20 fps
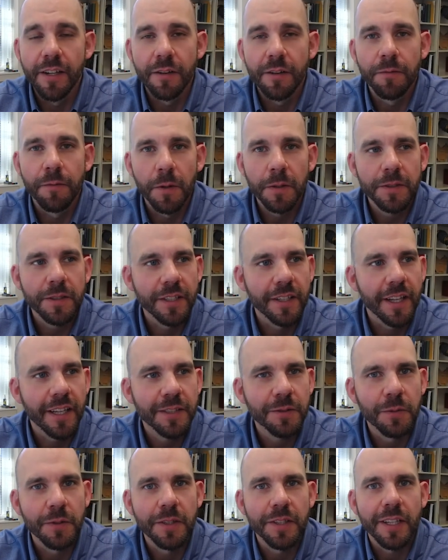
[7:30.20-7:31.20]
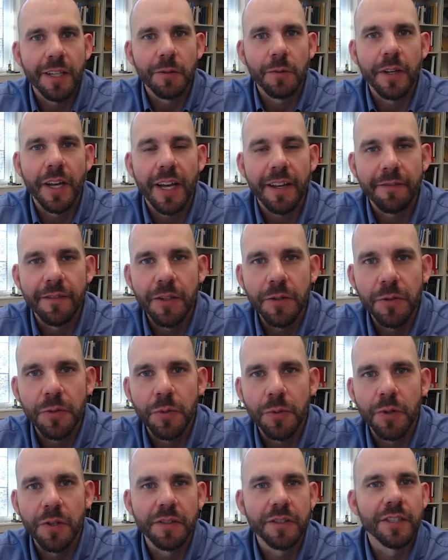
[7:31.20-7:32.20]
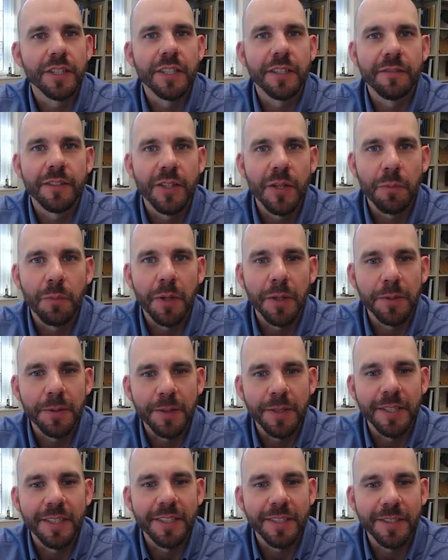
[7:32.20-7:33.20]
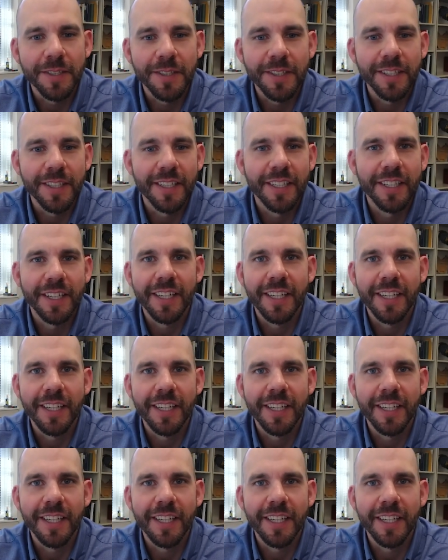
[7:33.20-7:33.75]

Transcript: you know, fortunately, that's one thing we have no shortage of in the poultry industry.